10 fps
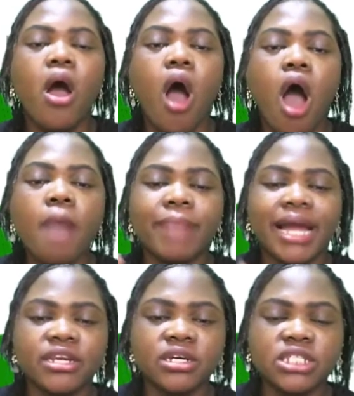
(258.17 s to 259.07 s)
or
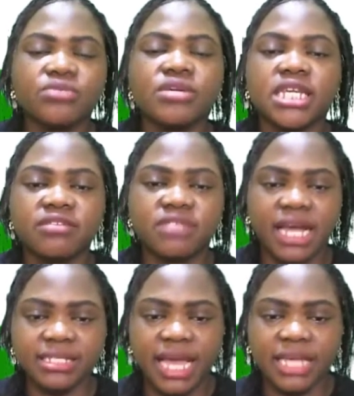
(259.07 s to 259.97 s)
minus 3 if the
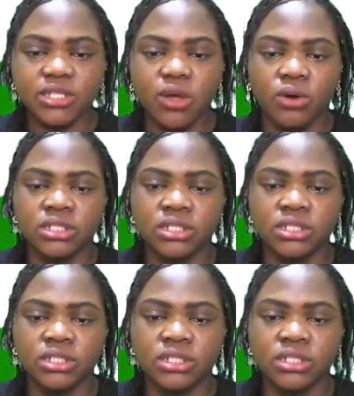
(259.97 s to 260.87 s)
answer is odd.
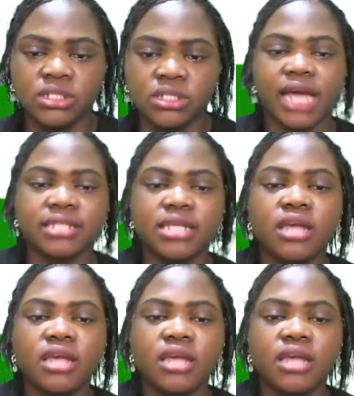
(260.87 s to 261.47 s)
Let's do that.